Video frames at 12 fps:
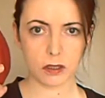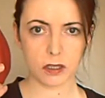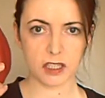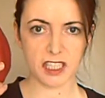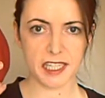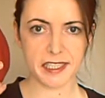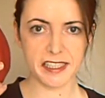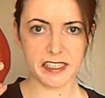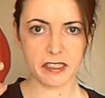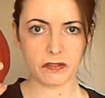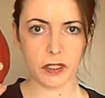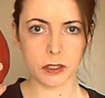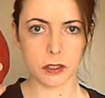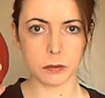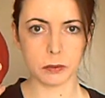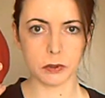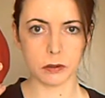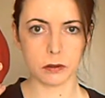the deadliest
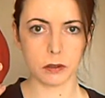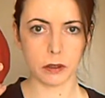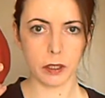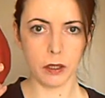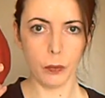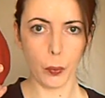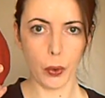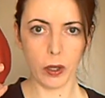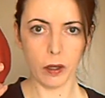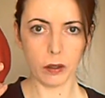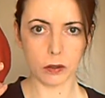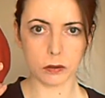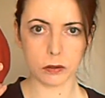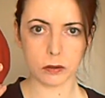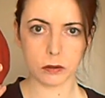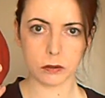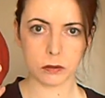vegetable in the world.